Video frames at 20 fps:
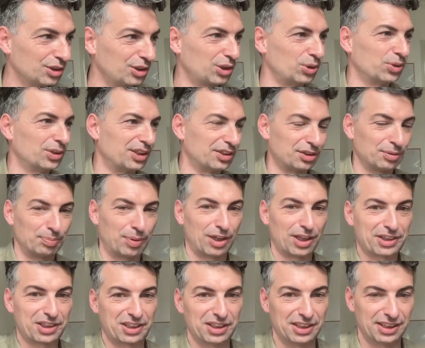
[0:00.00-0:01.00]
So another
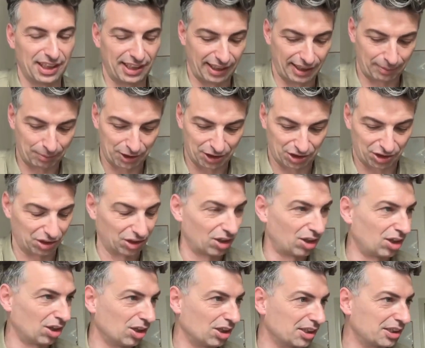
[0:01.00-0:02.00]
Boston Dynamics
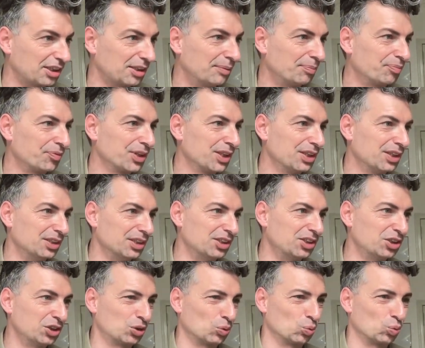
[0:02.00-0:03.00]
dog. This
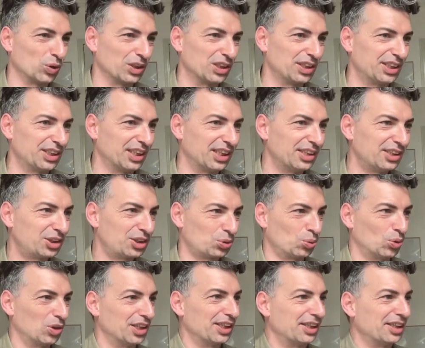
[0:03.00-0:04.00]
is a really nice
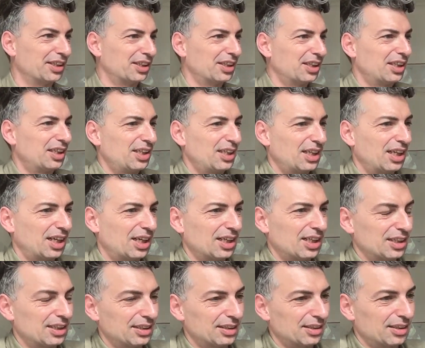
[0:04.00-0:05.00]
one.
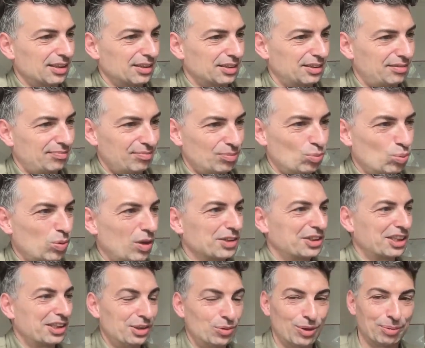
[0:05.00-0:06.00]
Uh, I'll, I'll
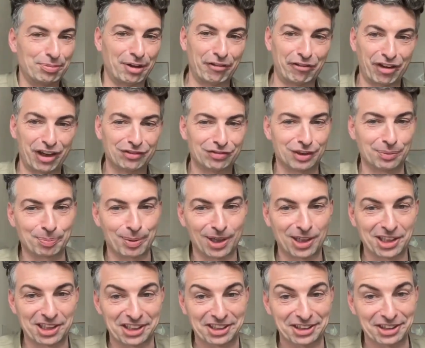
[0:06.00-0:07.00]
tell you what my favorite
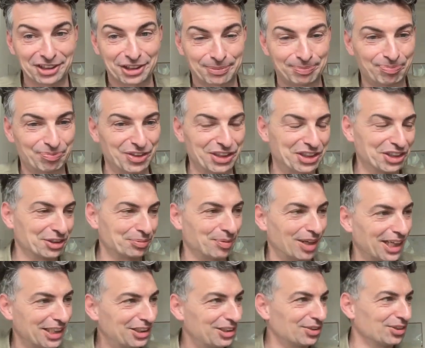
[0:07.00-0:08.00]
part is. This is
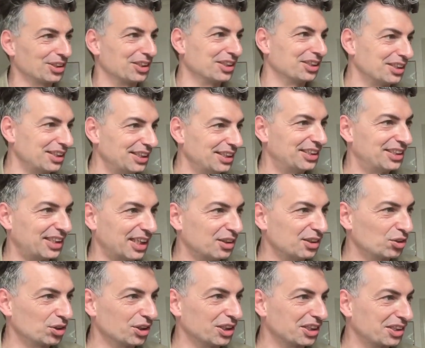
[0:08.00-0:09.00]
my sort of
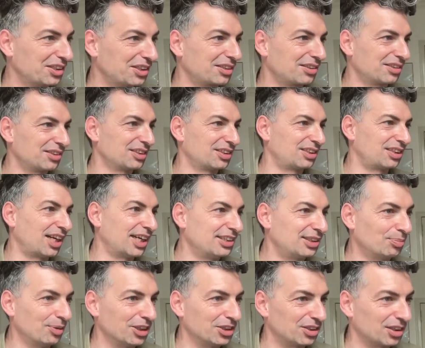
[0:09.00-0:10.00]
eccentric side
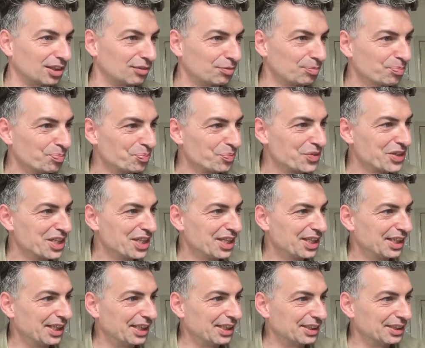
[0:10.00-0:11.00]
to myself,
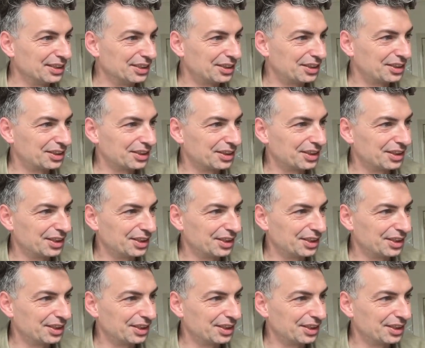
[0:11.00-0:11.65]
is